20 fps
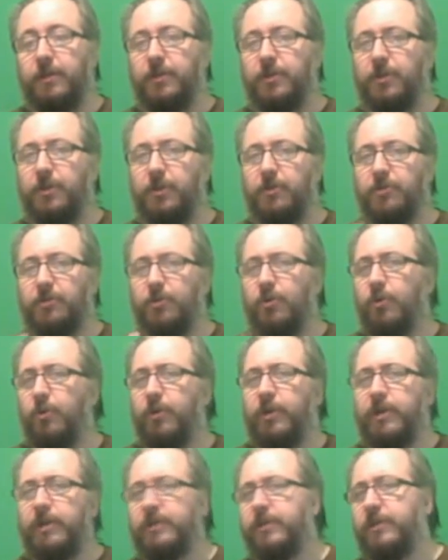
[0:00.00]
adult
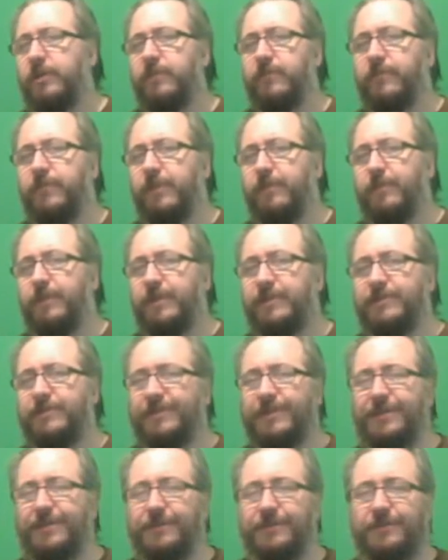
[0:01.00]
oriented, if that makes
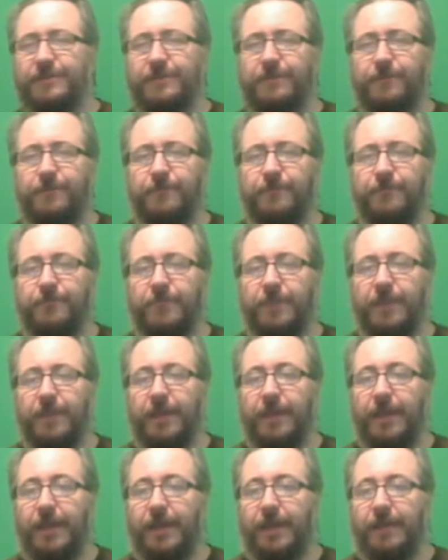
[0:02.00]
sense.
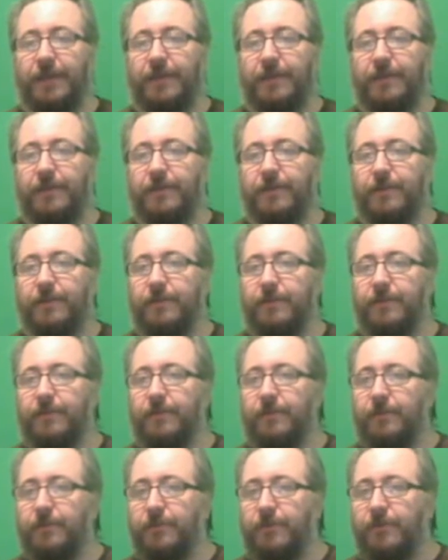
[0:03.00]
And
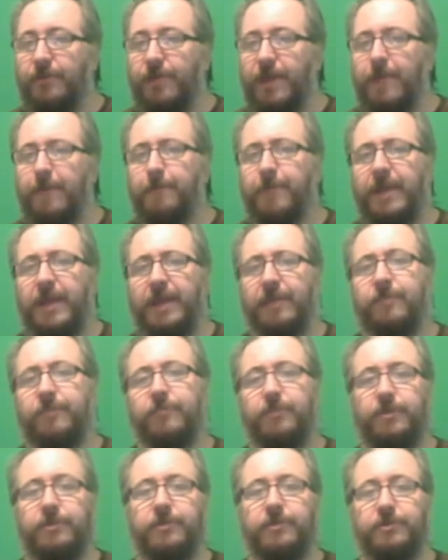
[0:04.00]
they're not
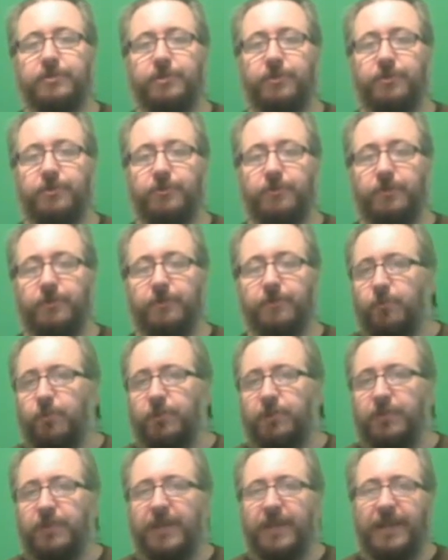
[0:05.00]
pandering to children
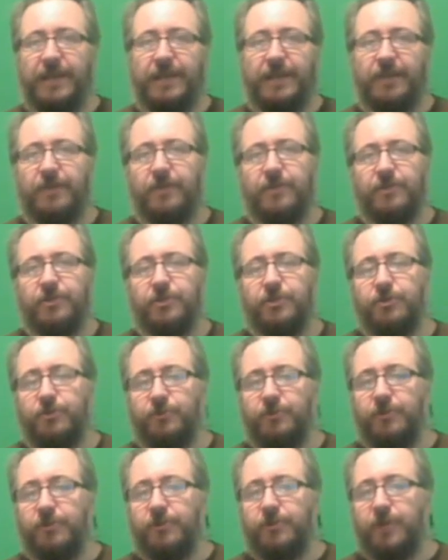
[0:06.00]
with the idea that
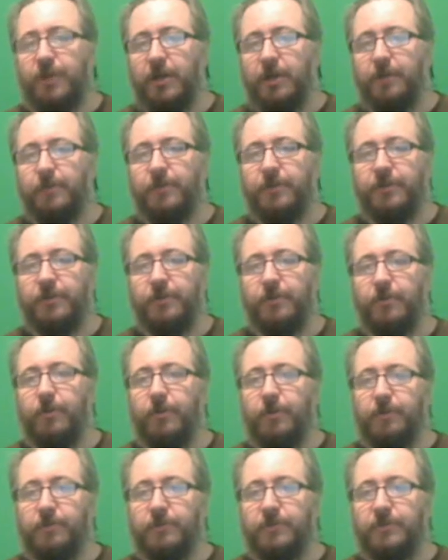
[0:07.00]
children are dumb and
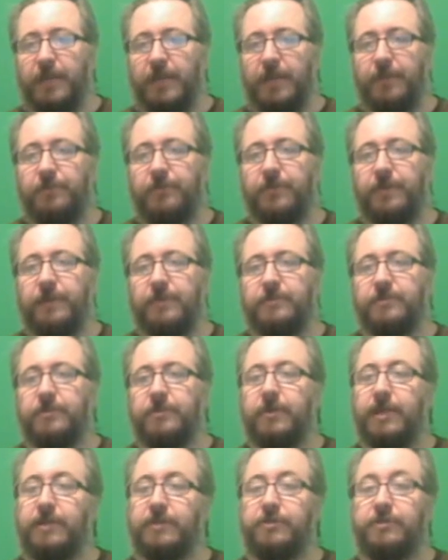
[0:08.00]
don't understand things.
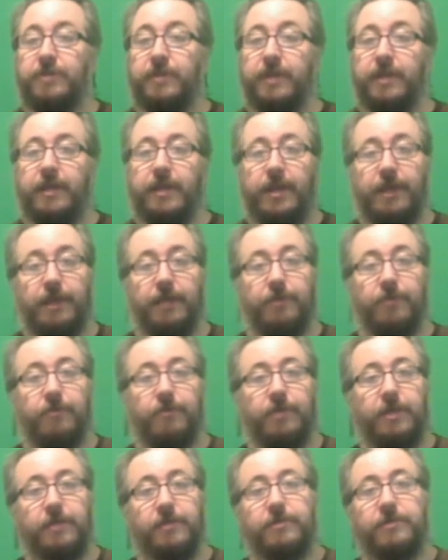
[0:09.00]
They're actually saying, hey, you
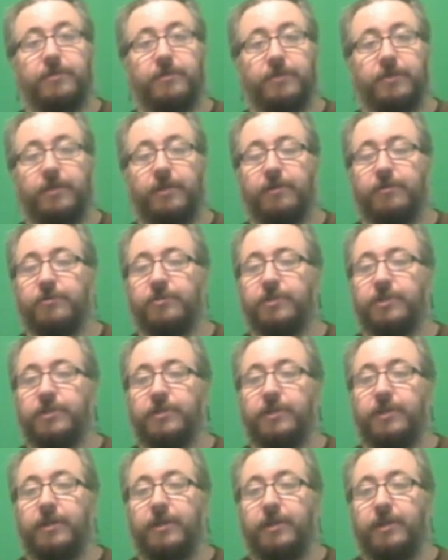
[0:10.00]
know, kids are
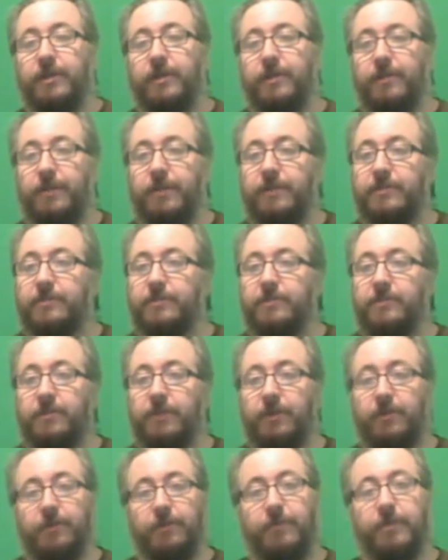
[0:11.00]
intelligent. Let's
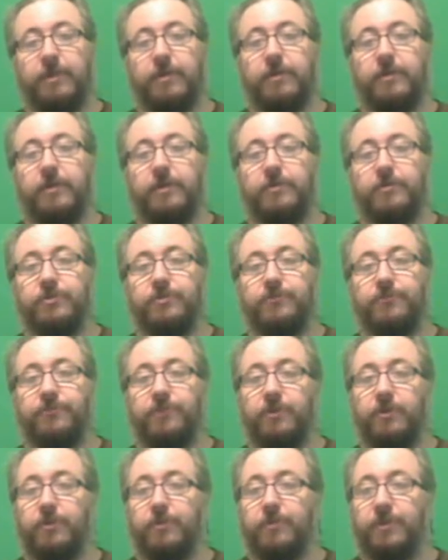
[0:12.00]
give them an intelligent
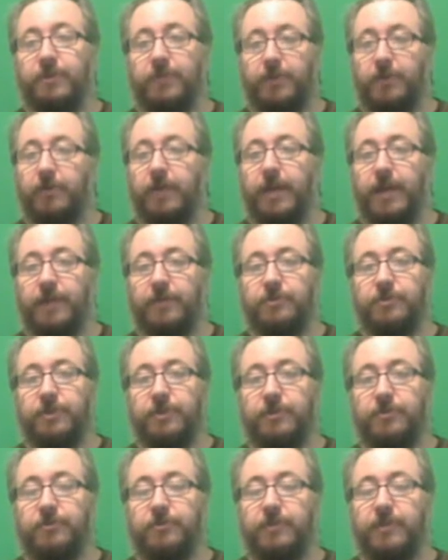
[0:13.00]
film that they'll actually
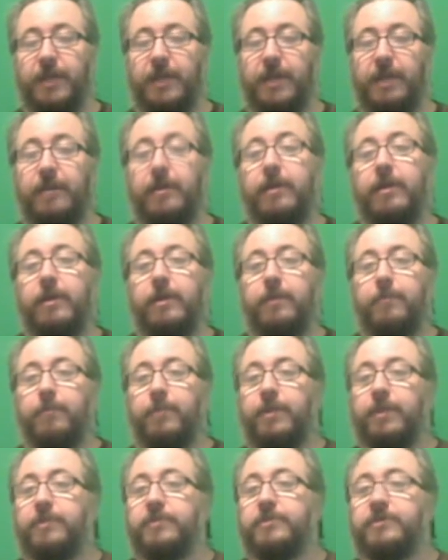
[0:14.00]
understand.
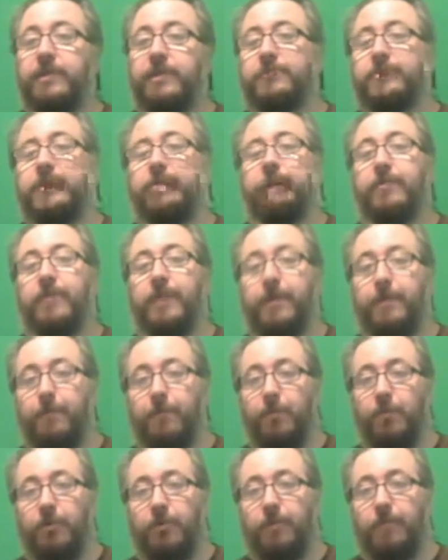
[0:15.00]
But at the same time, they're not
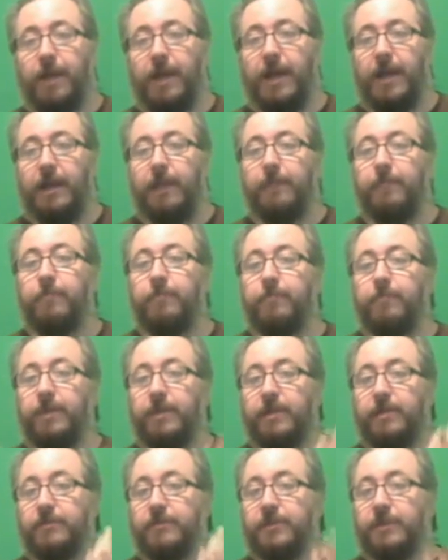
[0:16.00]
bored by
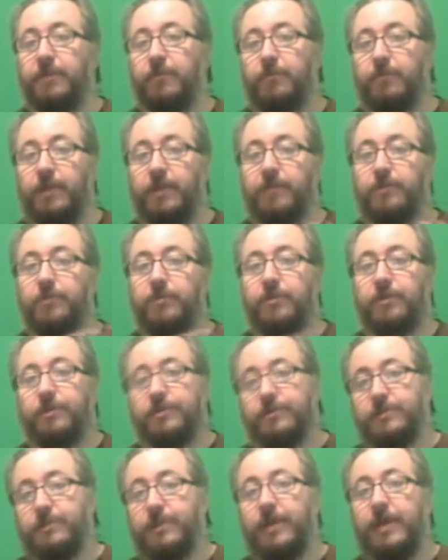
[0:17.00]
because they can relate to it
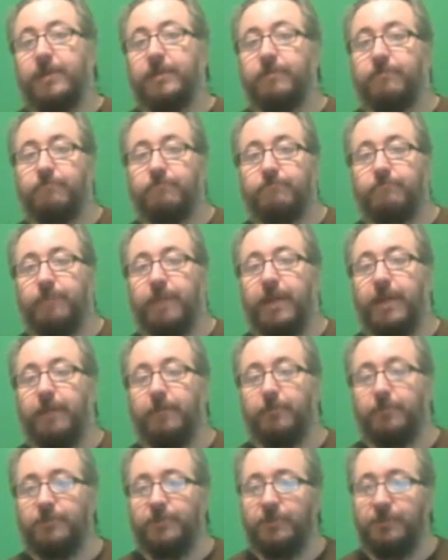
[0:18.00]
because it's got
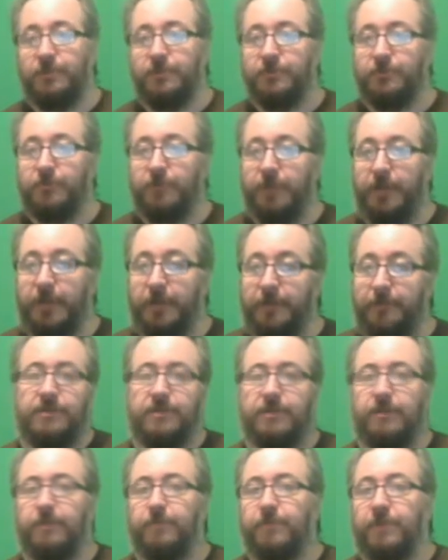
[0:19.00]
animals on the screen.
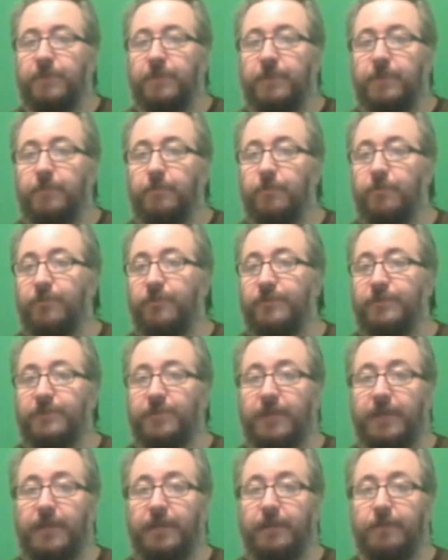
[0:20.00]
Something that movies
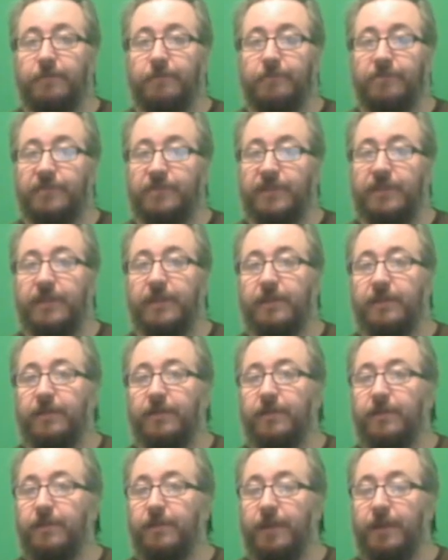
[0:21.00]
like Sing,
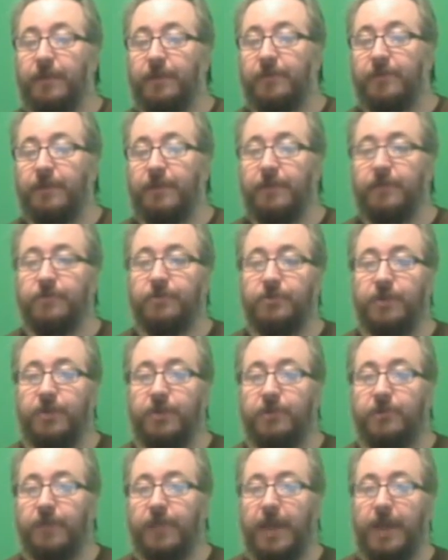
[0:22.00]
I think, are
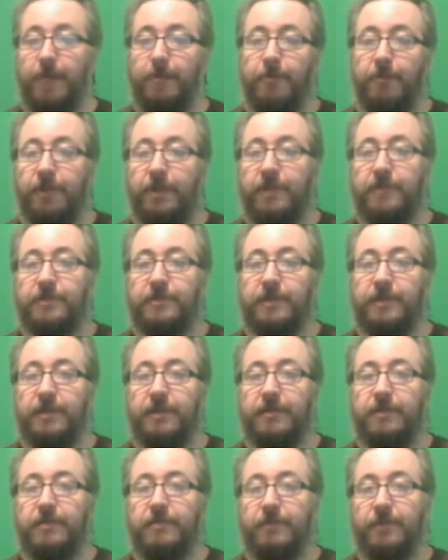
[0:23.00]
trying to capitalize
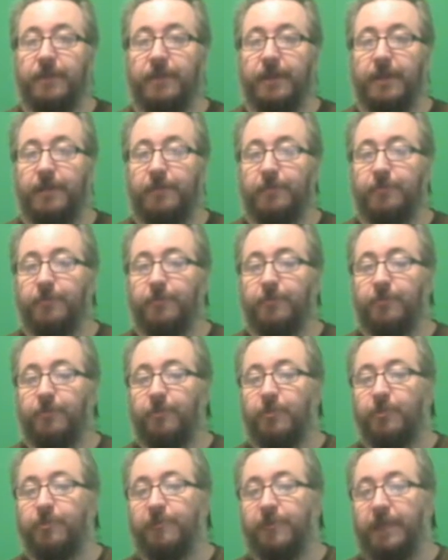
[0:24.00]
on, the
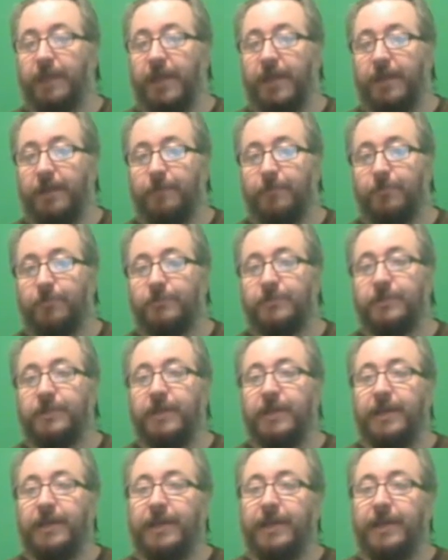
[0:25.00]
anthropomorphic animals,